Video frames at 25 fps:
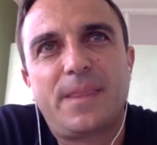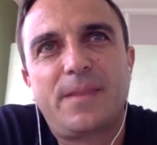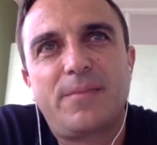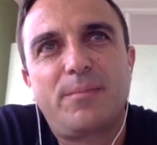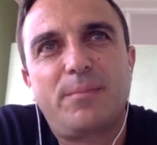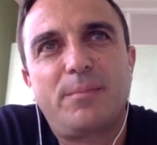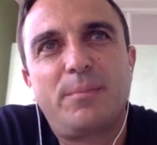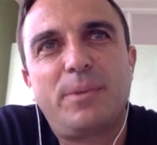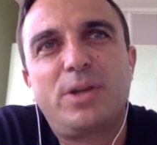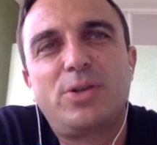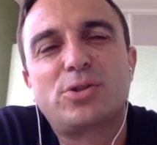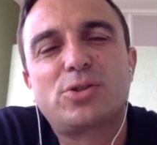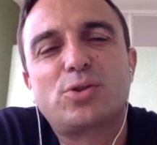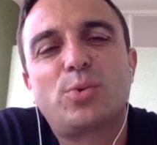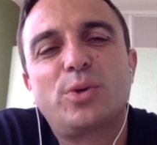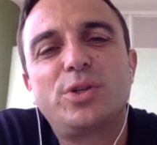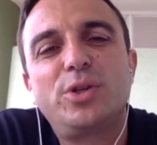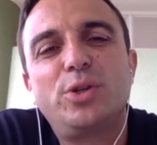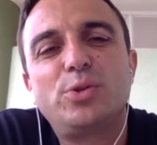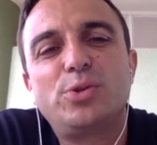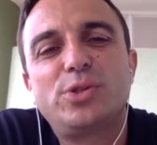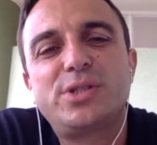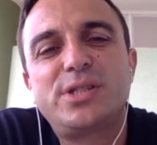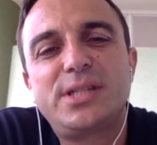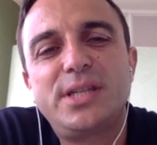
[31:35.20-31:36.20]
Because when
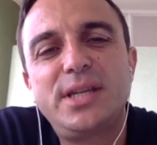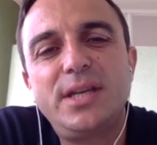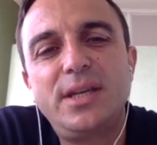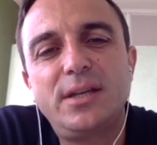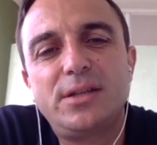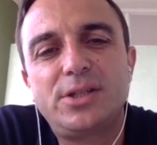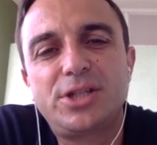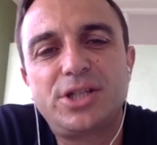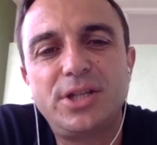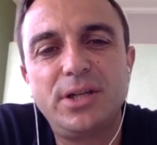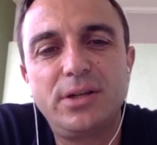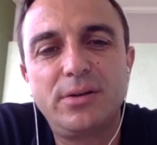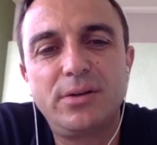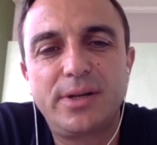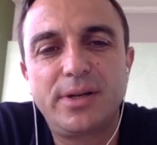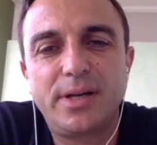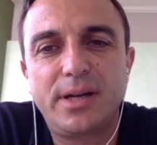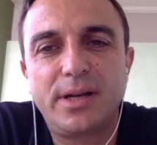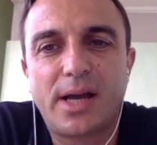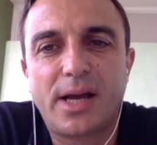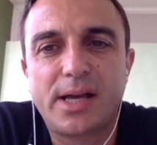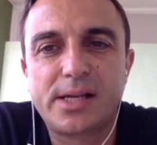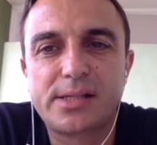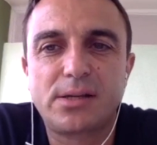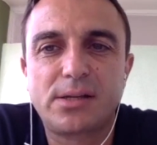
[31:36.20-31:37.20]
you see a children
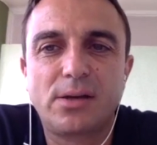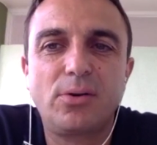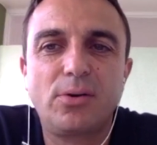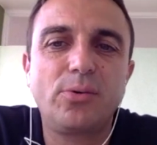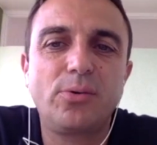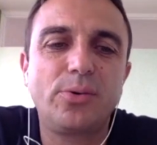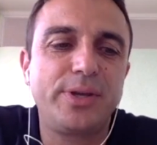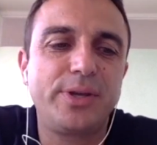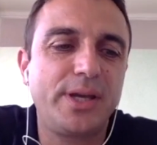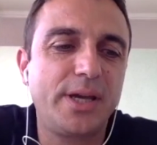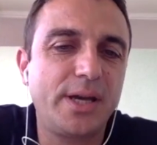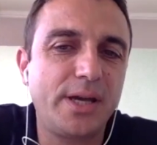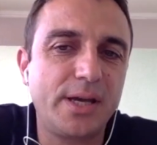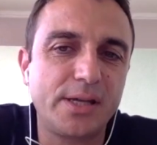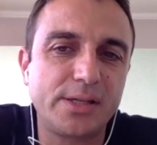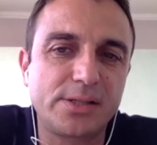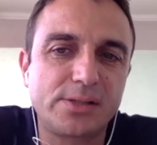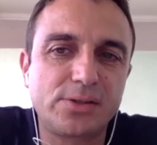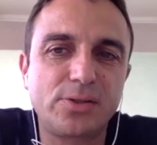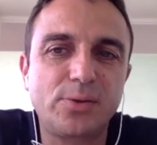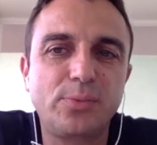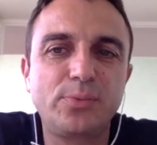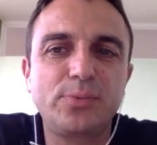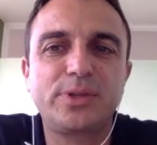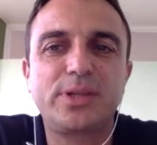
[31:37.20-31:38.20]
as, oh yeah,
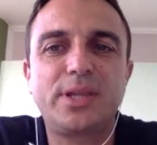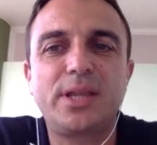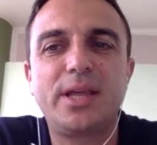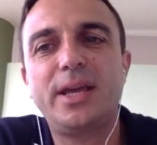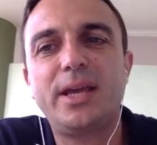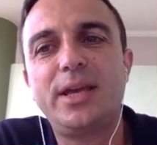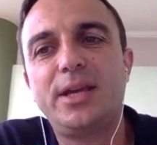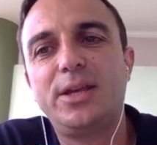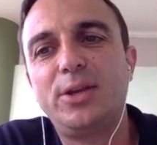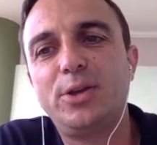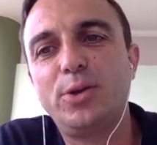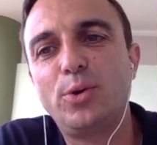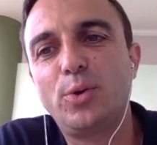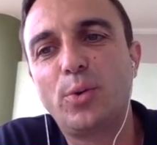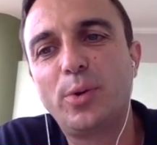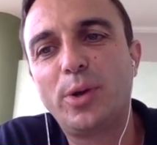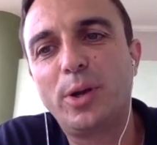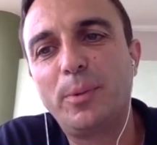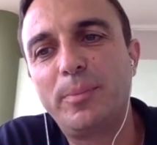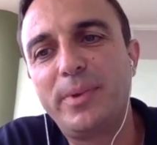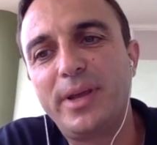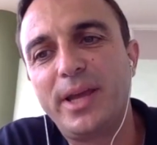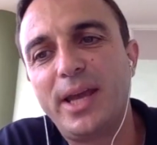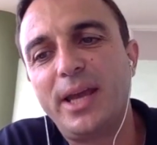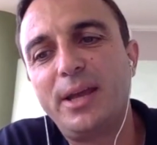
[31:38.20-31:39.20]
someday you will
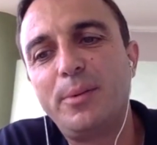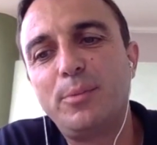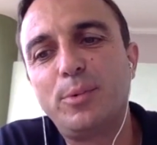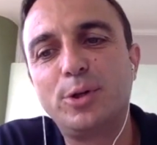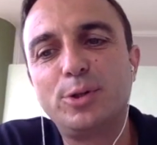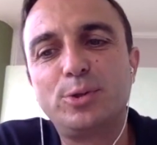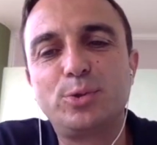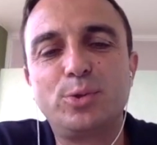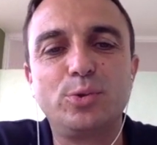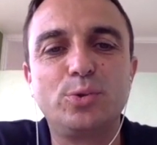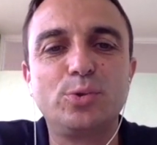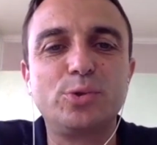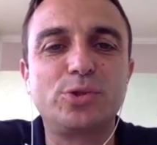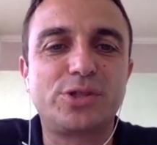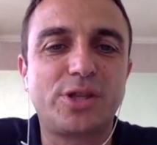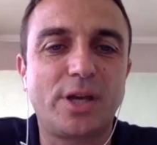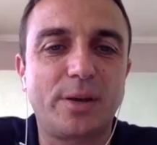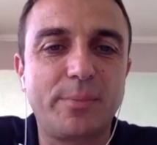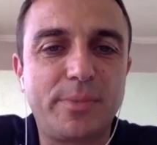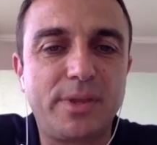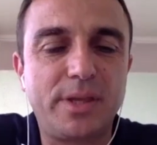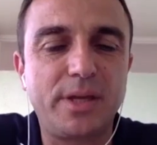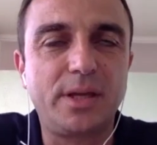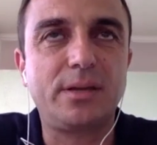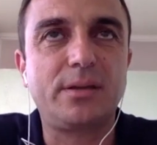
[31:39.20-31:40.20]
be able to do
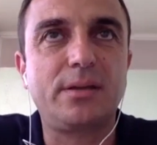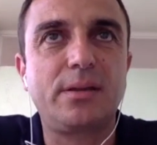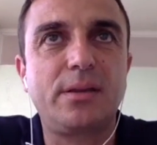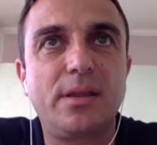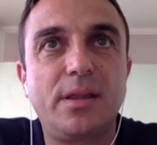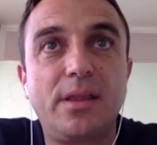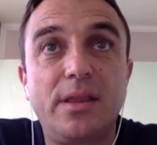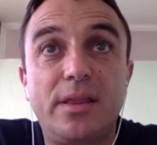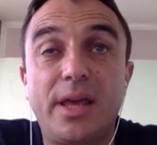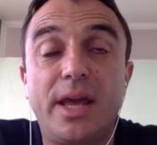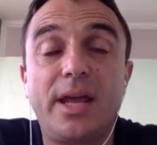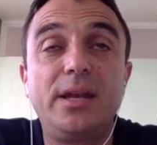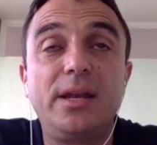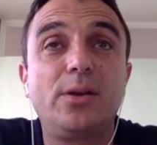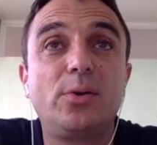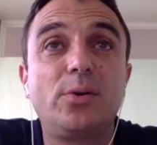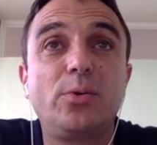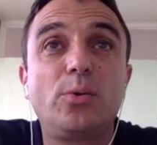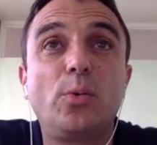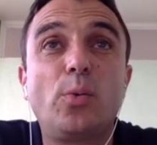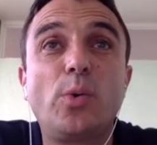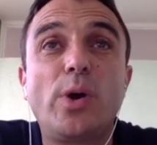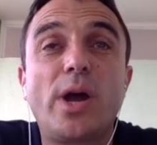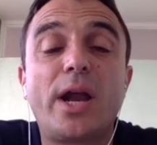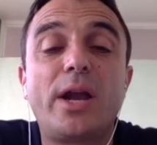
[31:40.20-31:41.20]
something, then
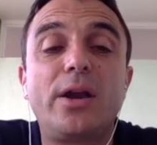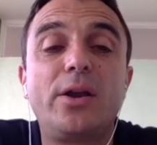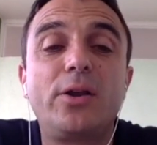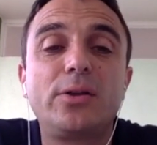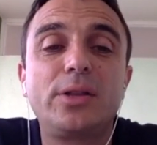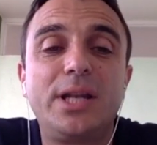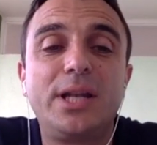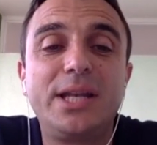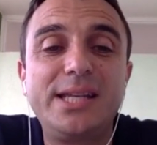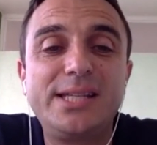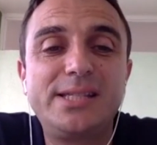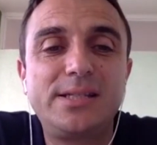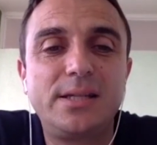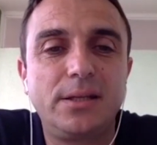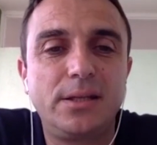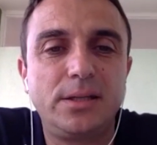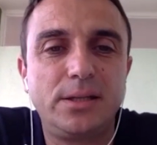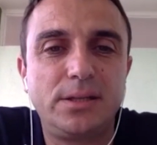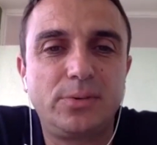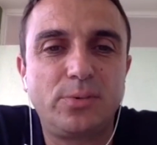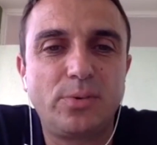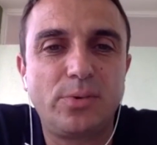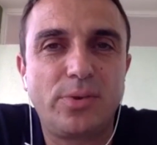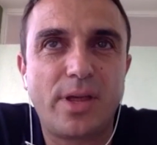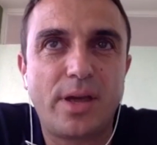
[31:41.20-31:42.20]
we are not listening
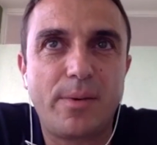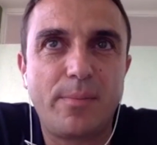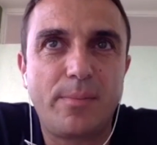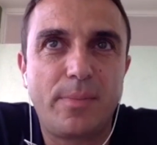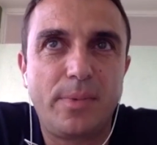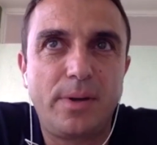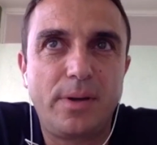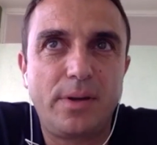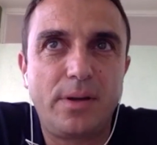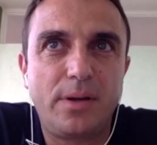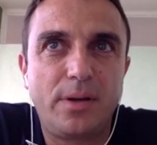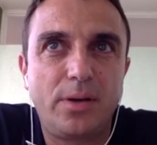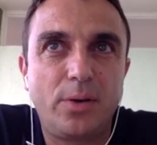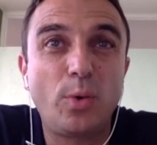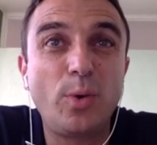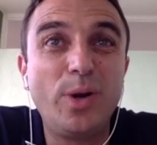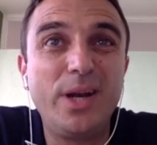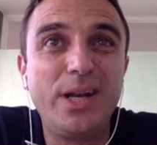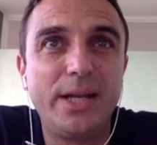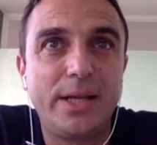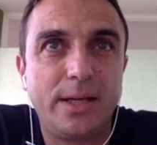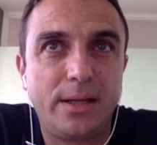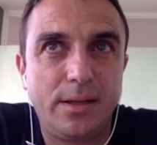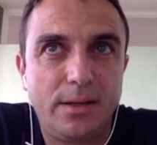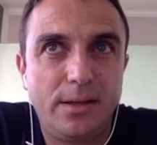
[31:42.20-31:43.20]
to them,
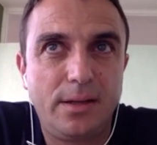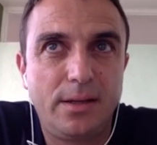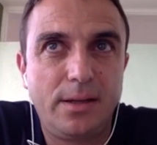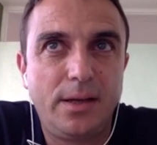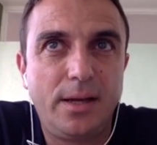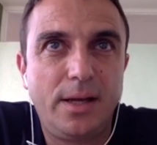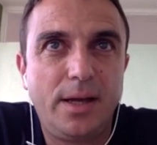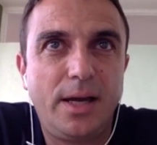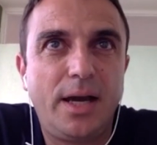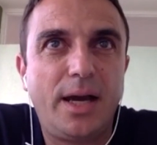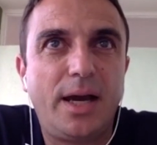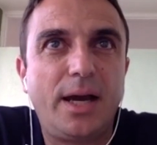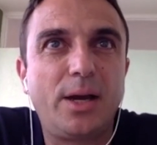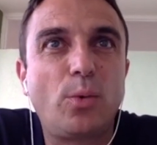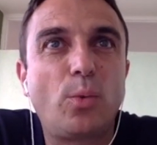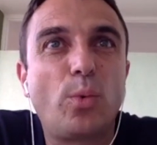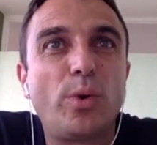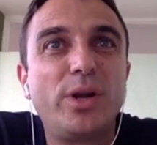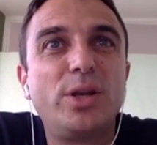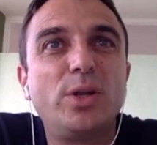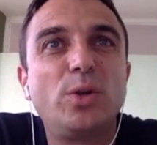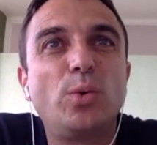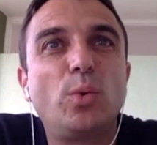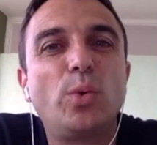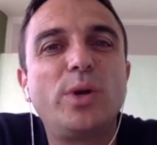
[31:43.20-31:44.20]
really. And
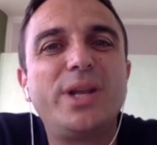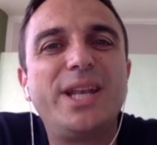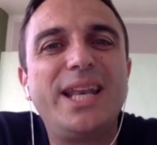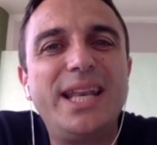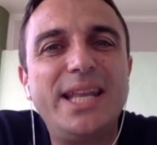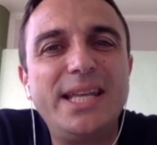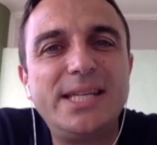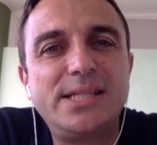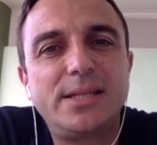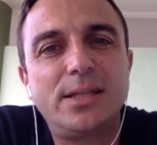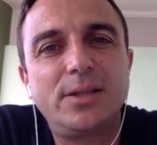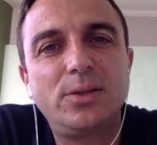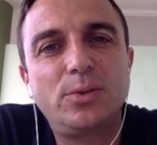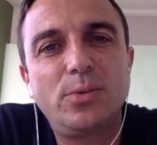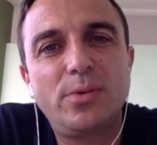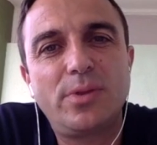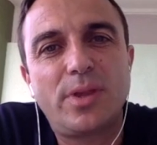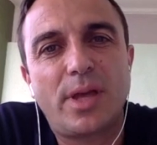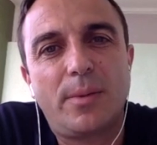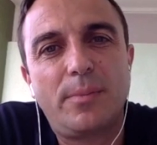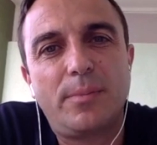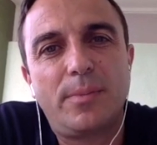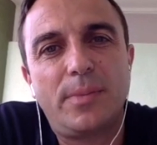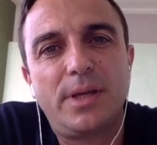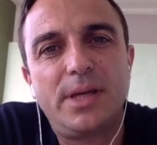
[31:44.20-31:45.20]
when we listen to
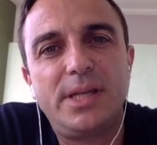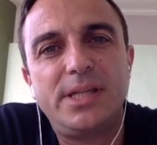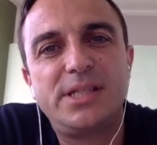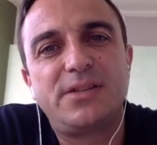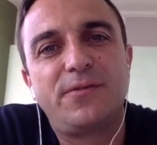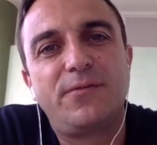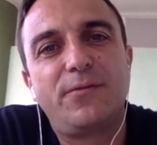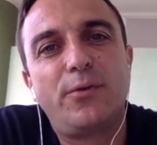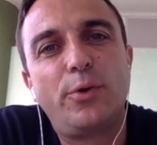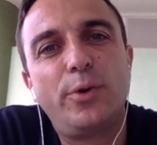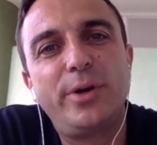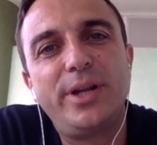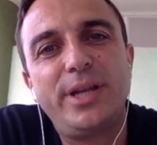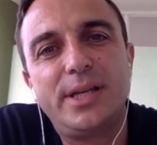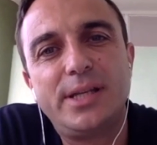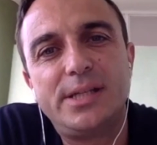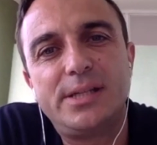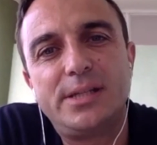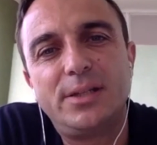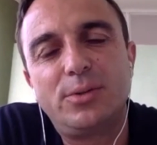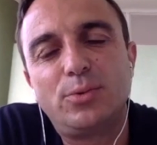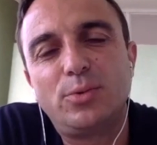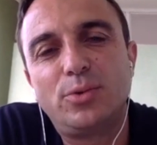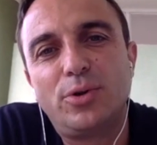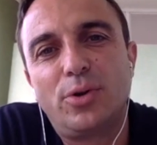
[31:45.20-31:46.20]
them, it's very
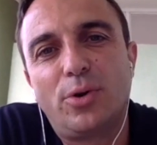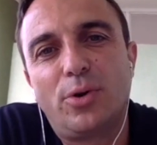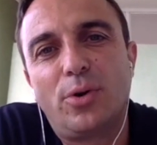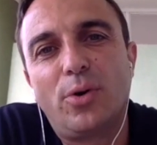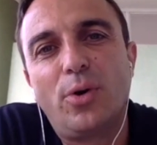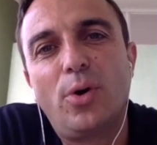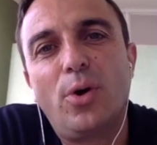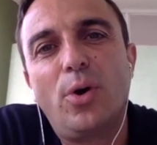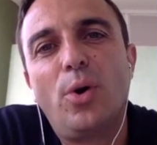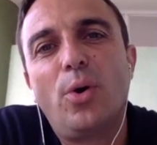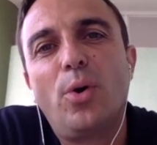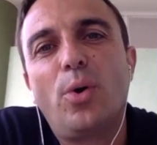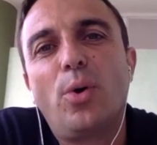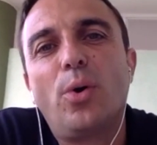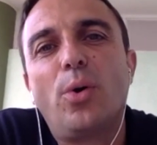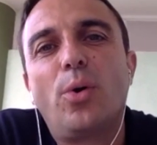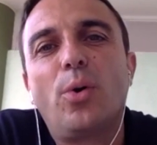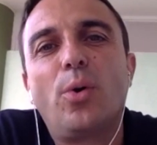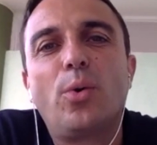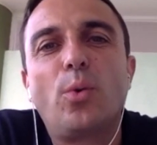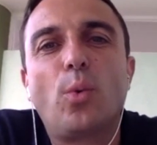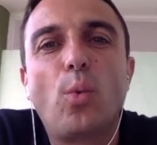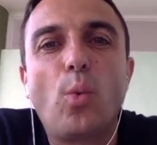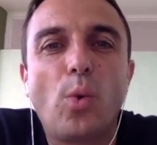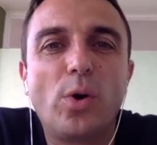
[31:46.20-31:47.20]
easy to know
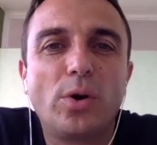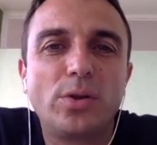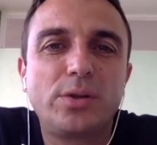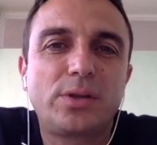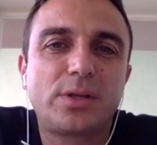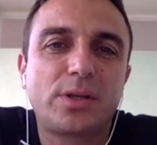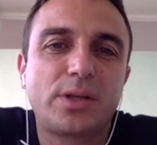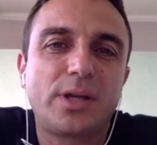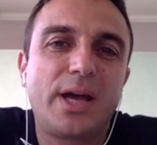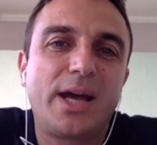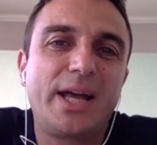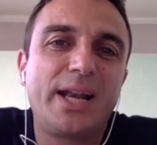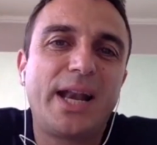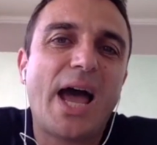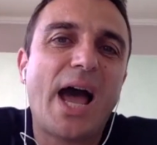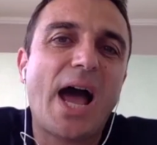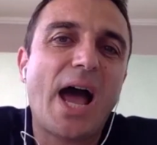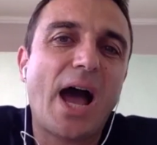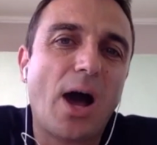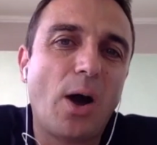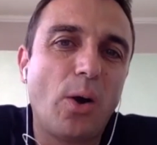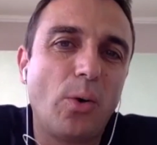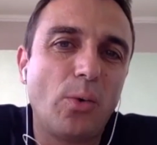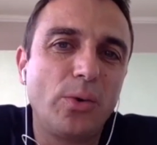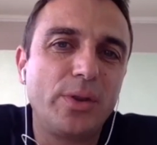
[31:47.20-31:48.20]
what and
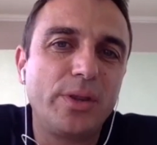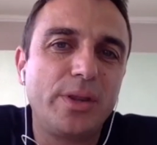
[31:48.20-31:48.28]
how